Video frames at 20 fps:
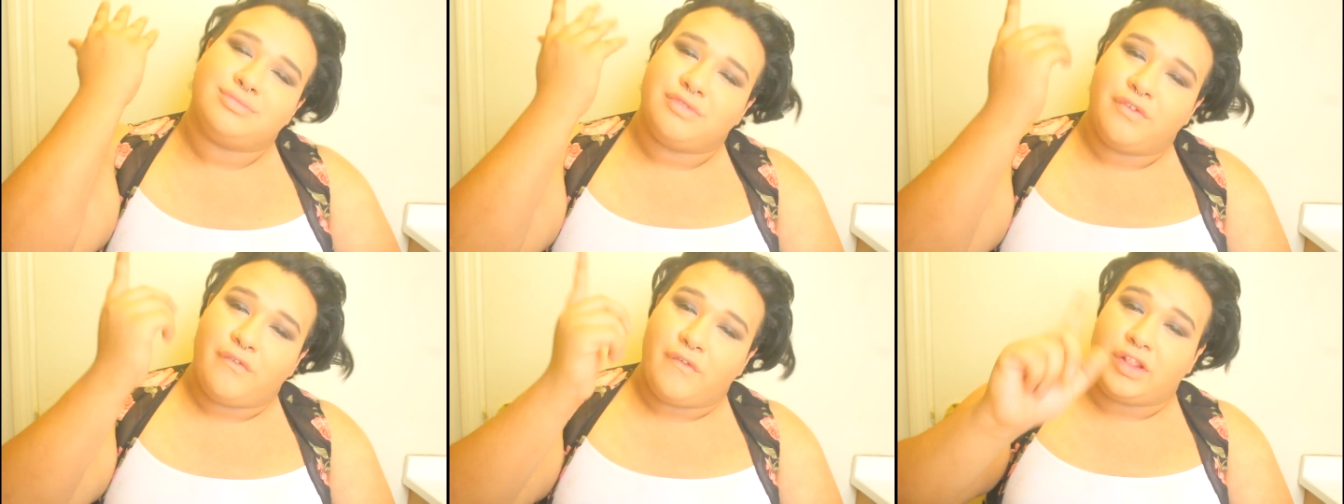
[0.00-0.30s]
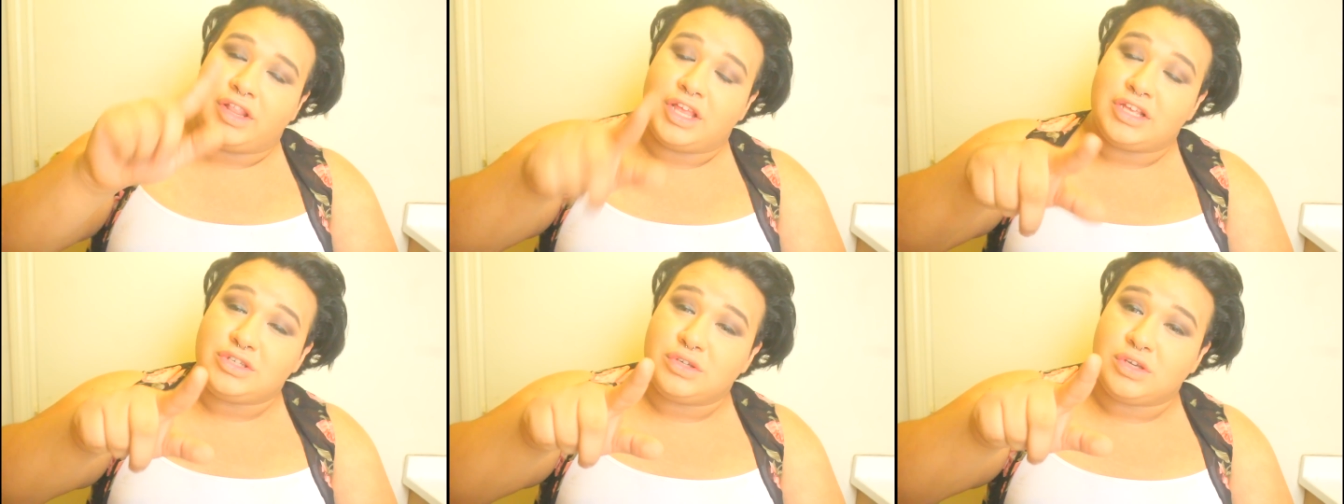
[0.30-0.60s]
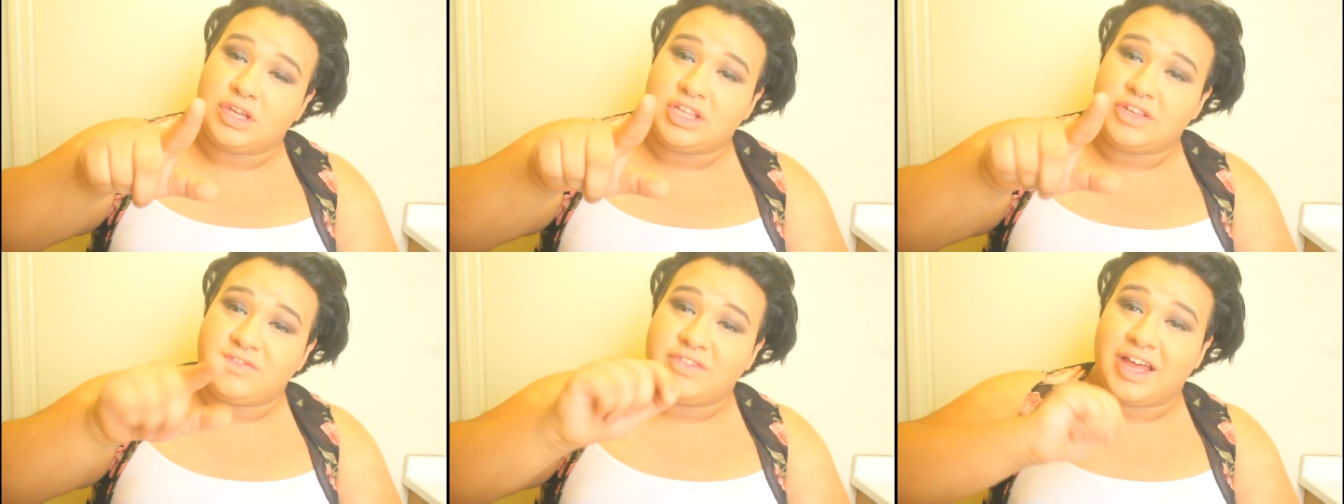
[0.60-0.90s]
unless you
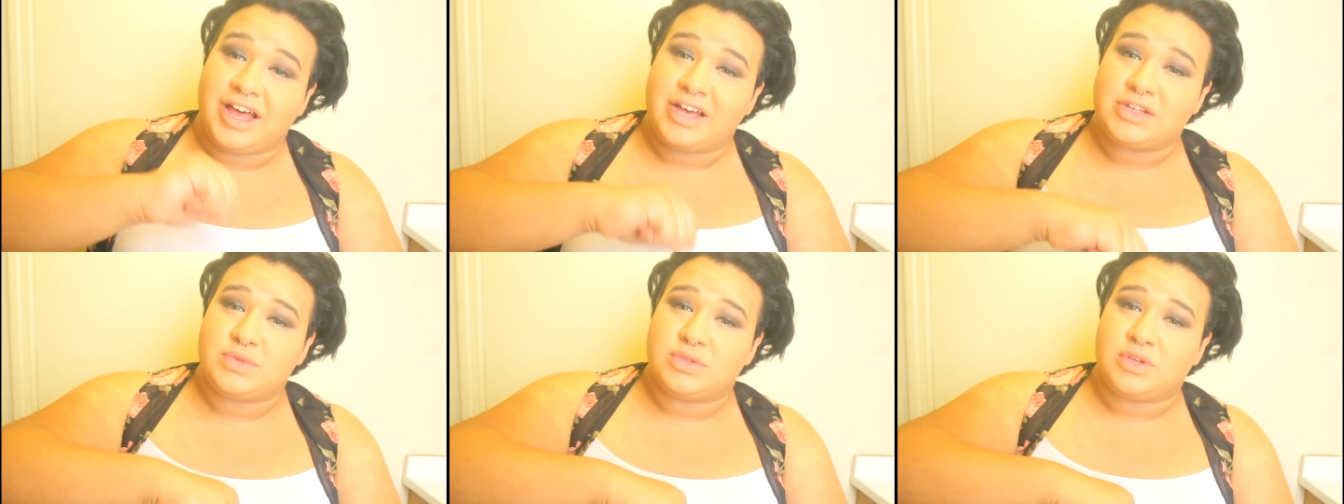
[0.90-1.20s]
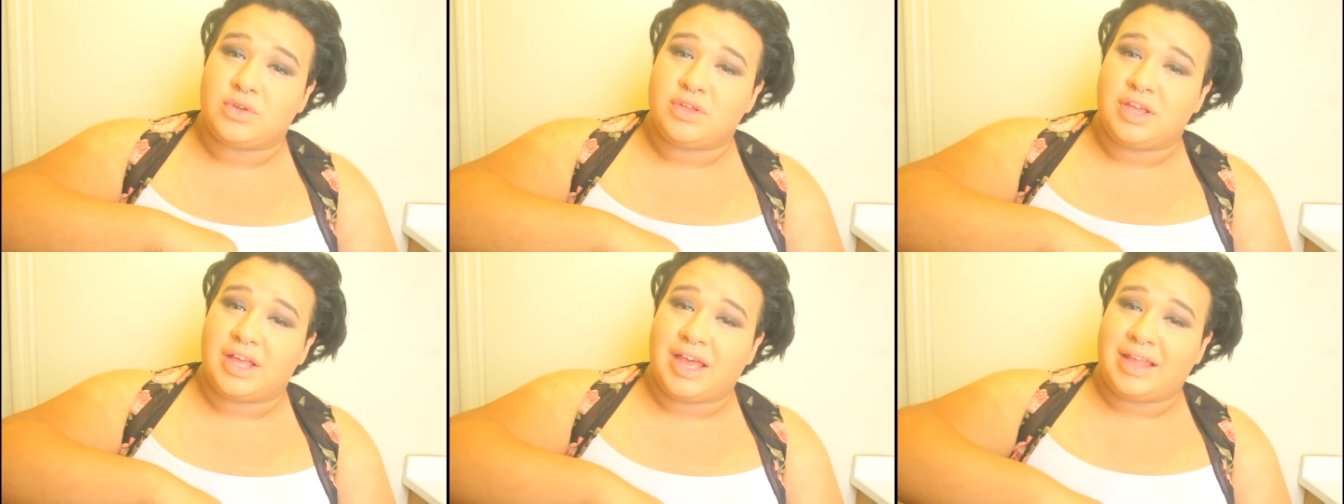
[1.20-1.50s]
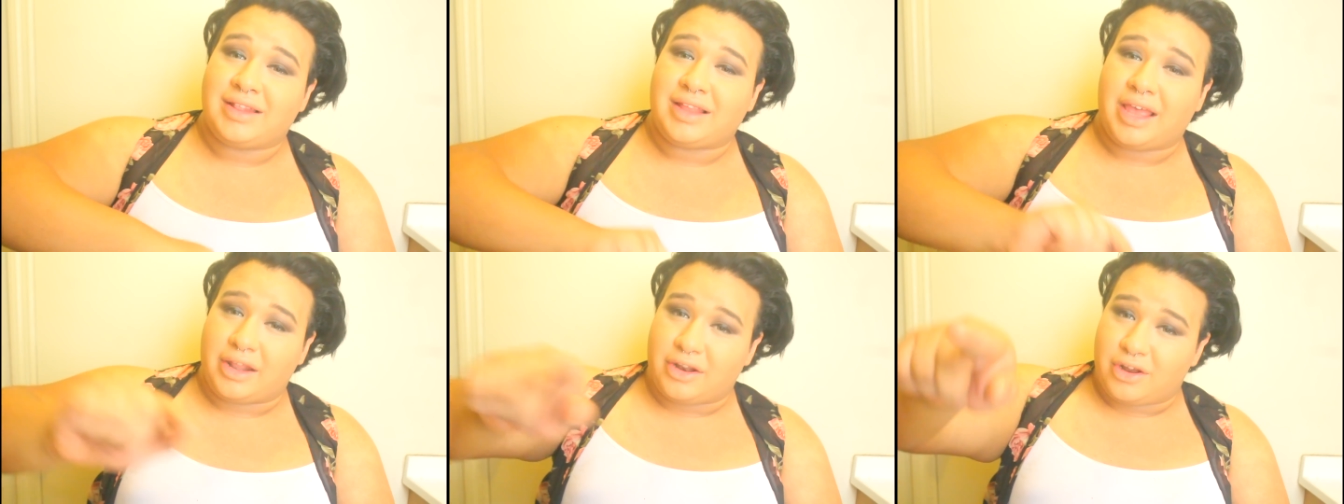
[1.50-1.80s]
can leave the house with only
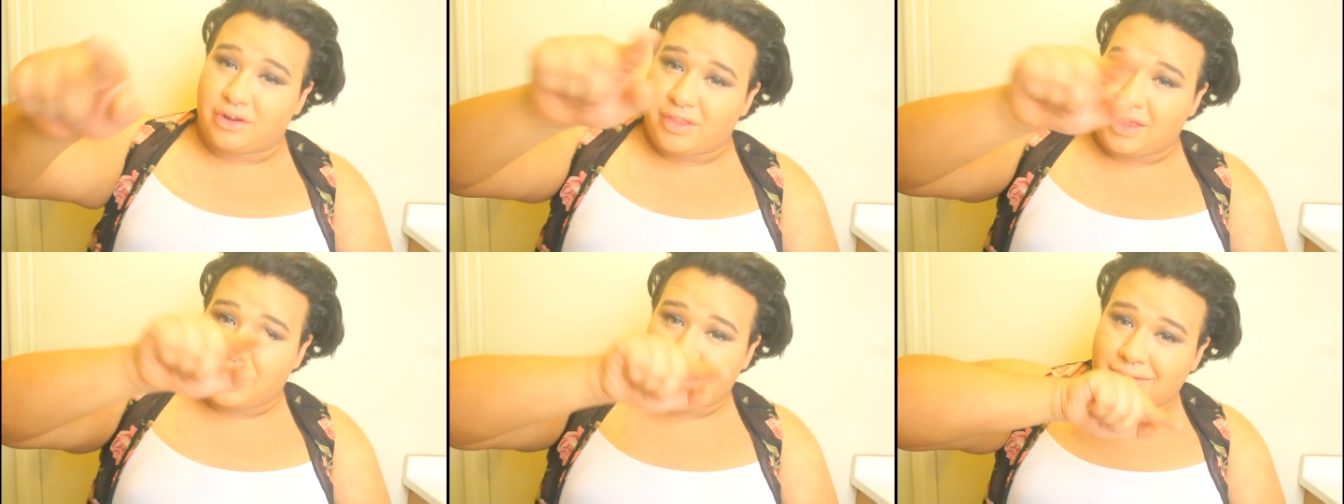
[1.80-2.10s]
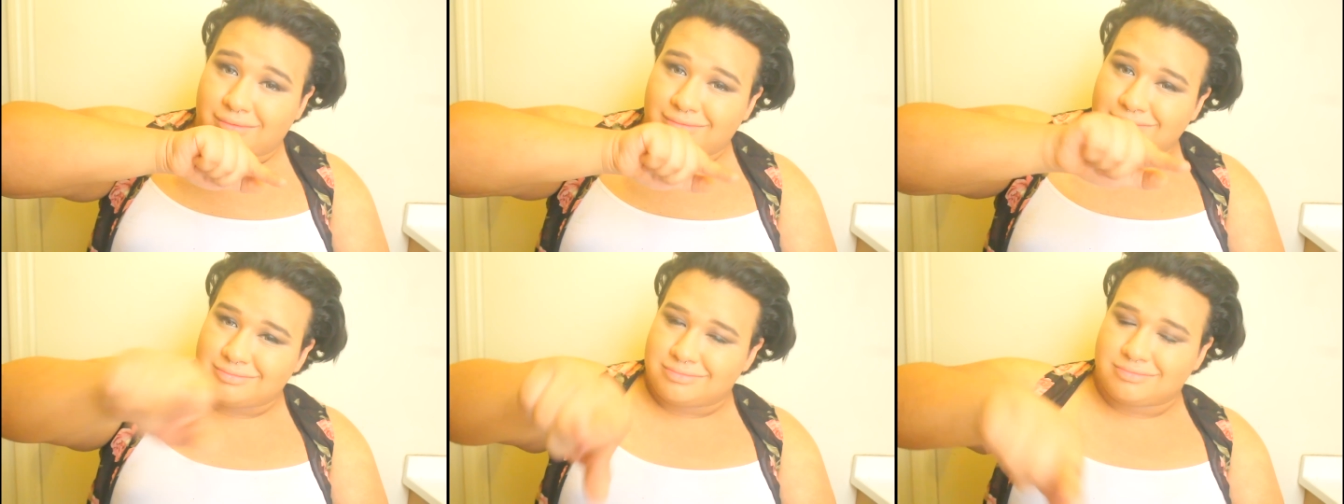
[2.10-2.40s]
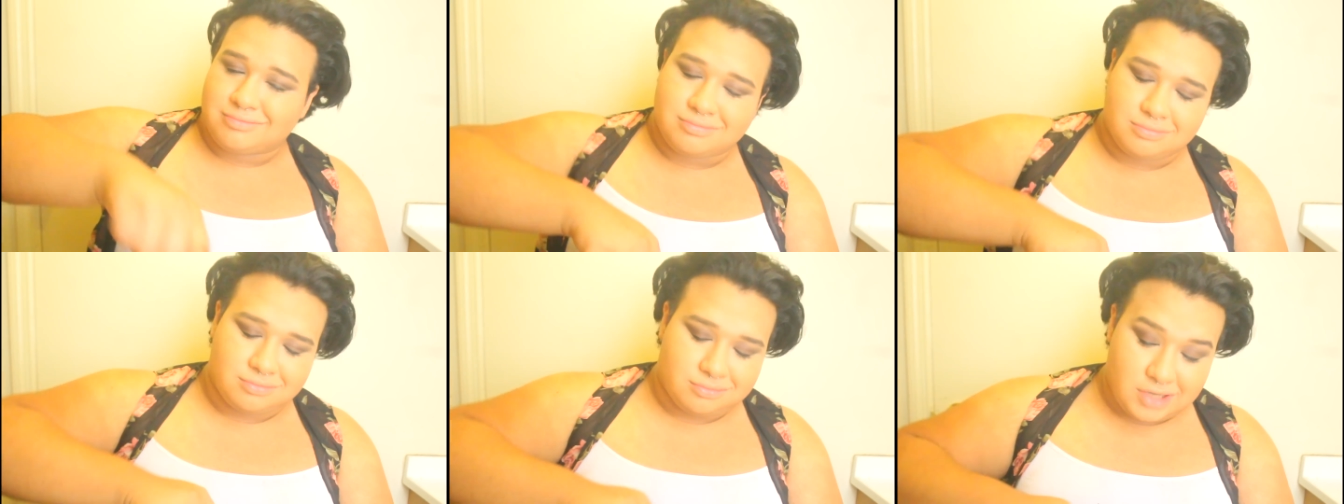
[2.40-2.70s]
eyeliner, then
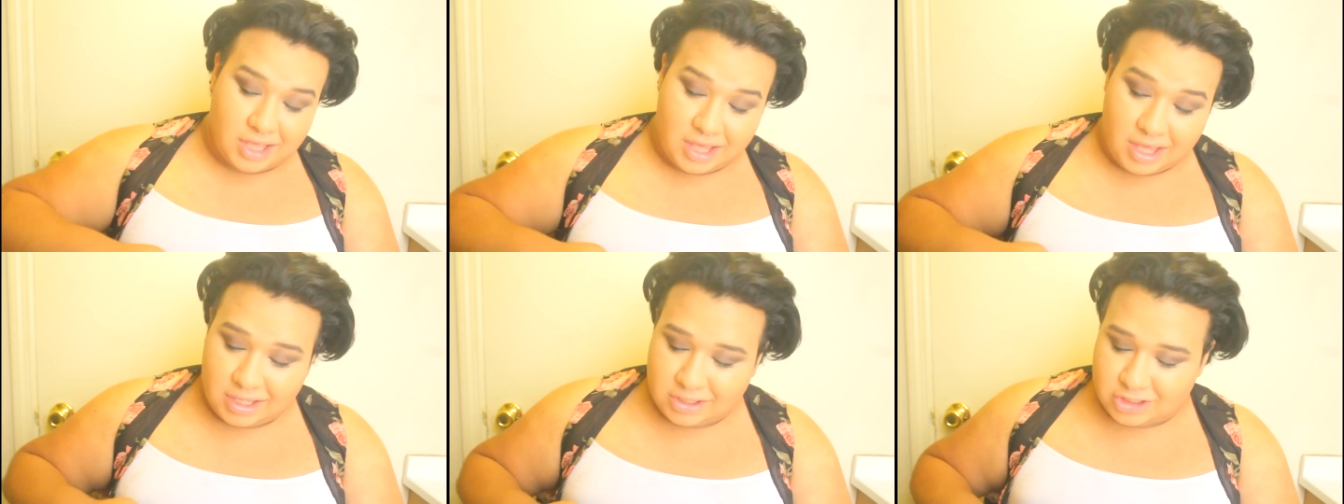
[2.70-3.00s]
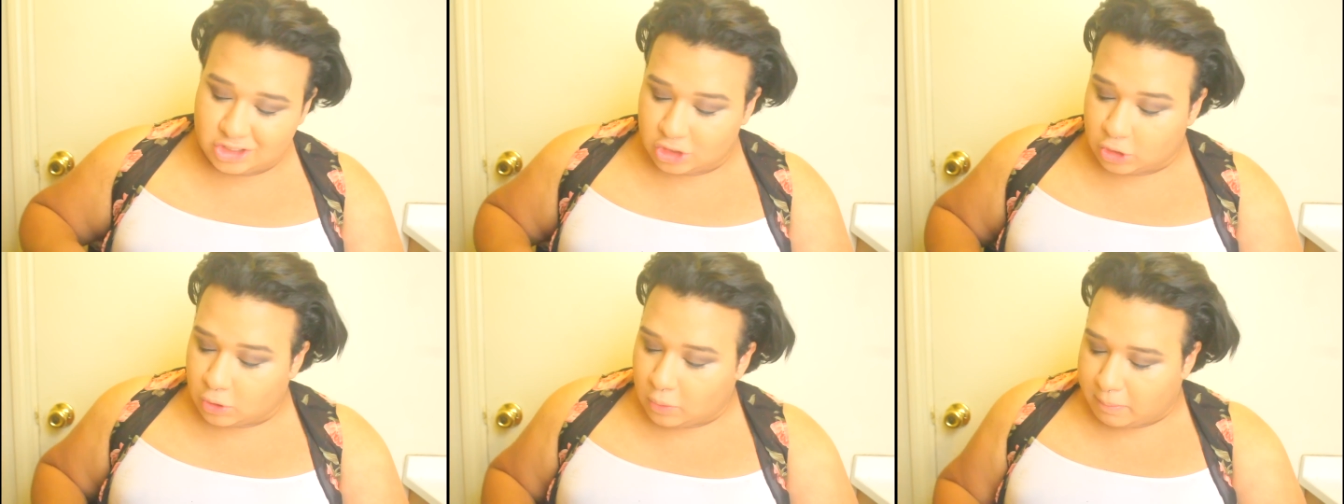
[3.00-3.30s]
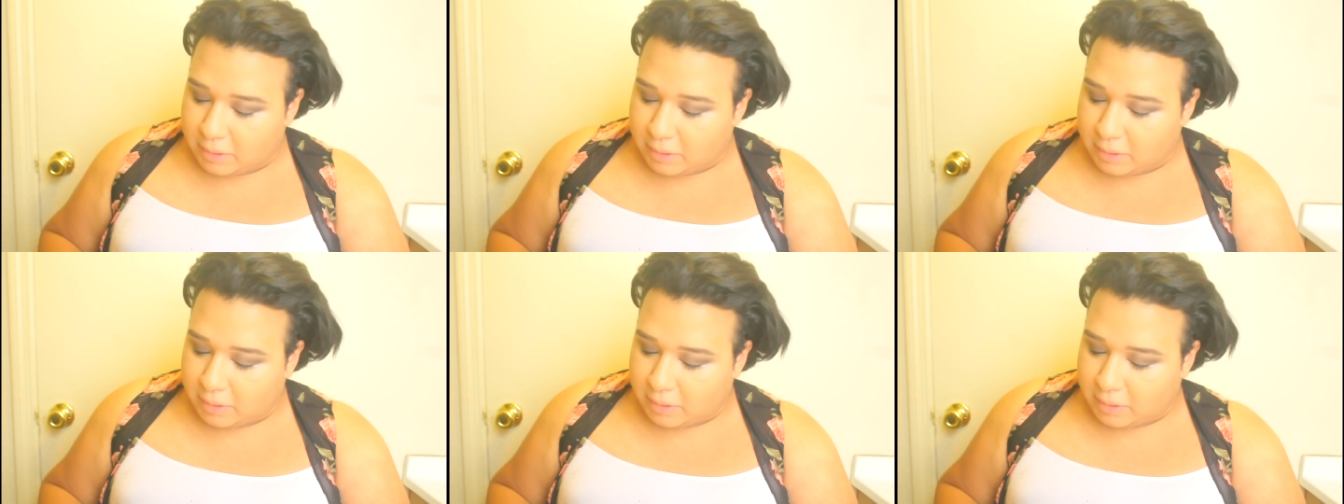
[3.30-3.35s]
I hate you.